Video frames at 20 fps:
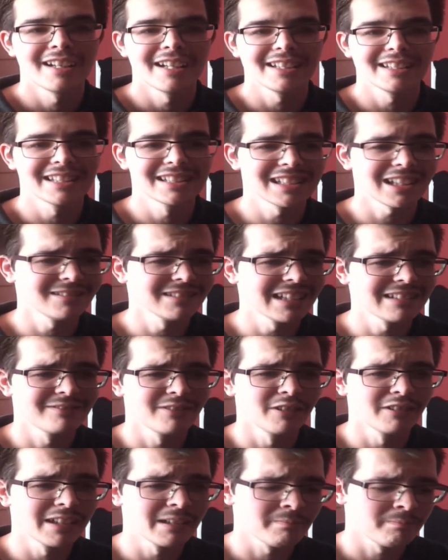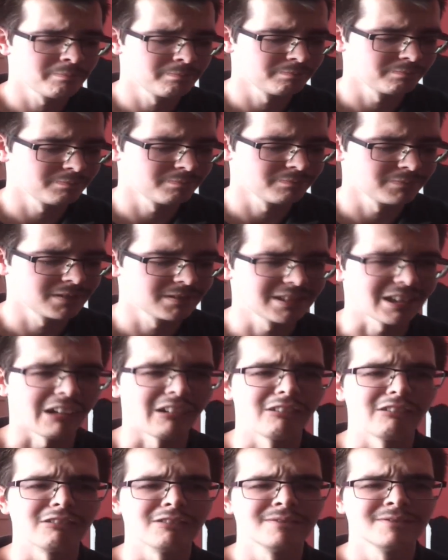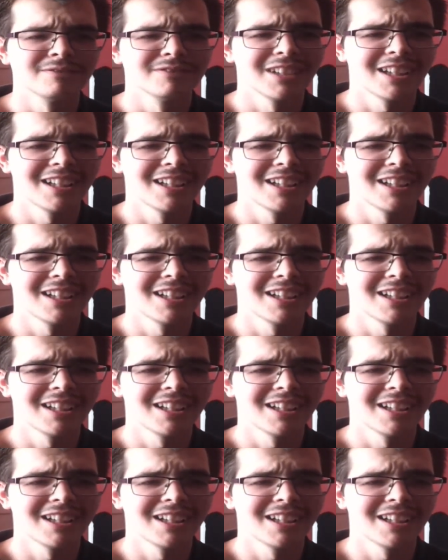He just sounded really dull.